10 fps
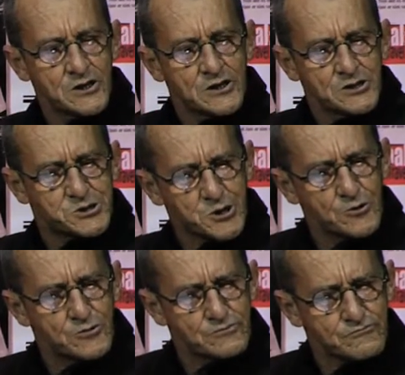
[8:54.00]

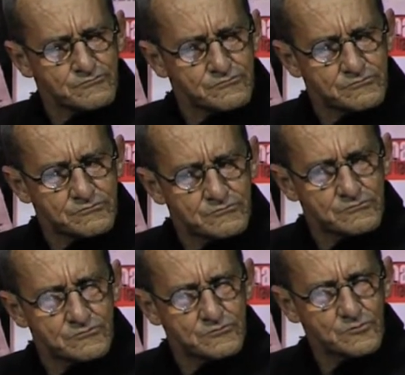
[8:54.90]
So
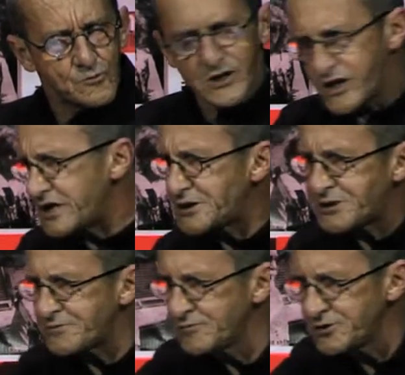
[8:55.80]
with this
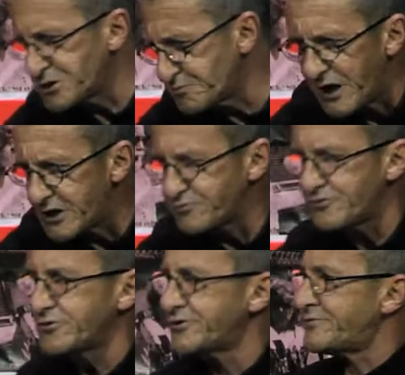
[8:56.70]
smart board